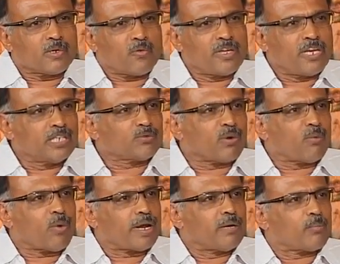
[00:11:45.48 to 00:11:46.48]
we reached
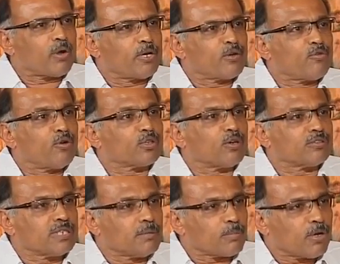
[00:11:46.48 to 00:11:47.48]
from 1 employee to
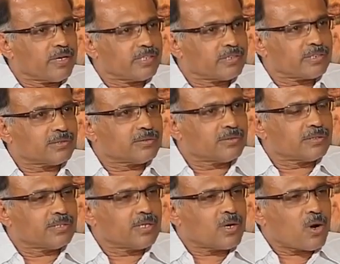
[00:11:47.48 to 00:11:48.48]
4,000 employees,
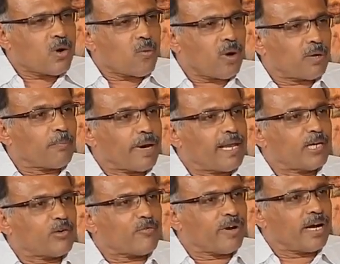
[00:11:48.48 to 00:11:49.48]
1
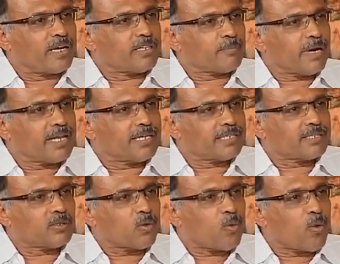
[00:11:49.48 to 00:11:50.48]
pilot to 500
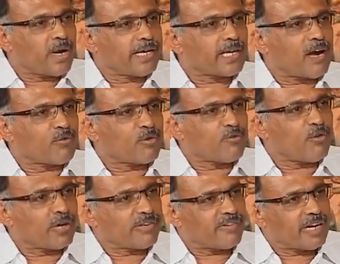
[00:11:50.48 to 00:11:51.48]
pilots, 1 aircraft to
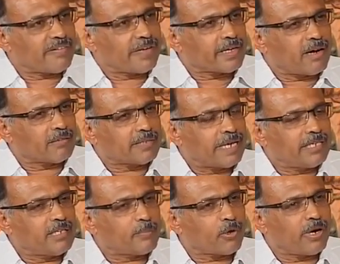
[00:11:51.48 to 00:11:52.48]
45 aircrafts. I
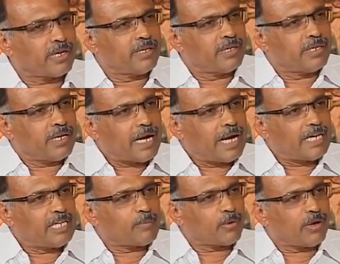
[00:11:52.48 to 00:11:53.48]

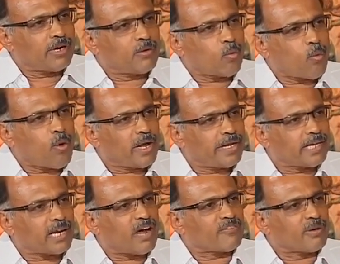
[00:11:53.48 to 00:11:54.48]
deployed 1
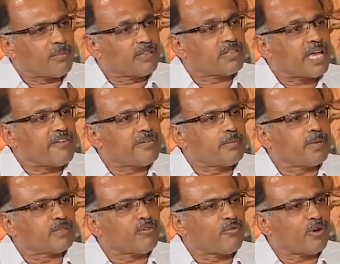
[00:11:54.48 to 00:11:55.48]
aircraft a month every
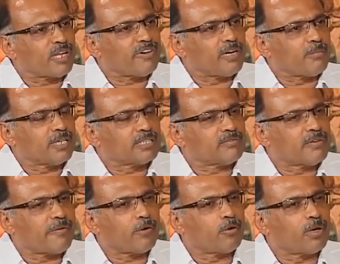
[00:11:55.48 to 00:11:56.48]
month for 45 months.
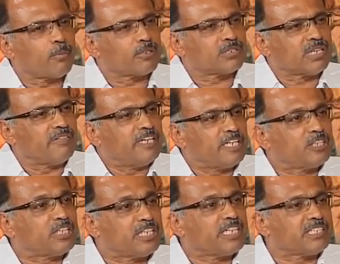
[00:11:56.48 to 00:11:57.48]
We were going to about 70
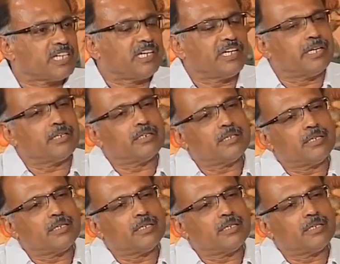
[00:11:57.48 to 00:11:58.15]
cities in India,